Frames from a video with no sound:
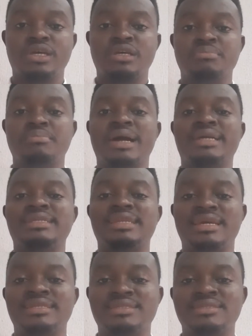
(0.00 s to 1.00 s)
in my
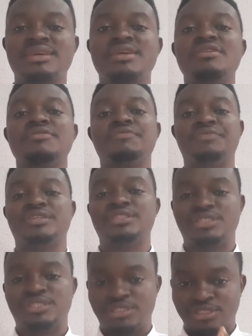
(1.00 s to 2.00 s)
next
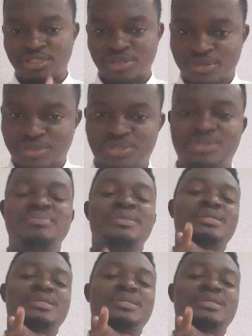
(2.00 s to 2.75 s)
videos.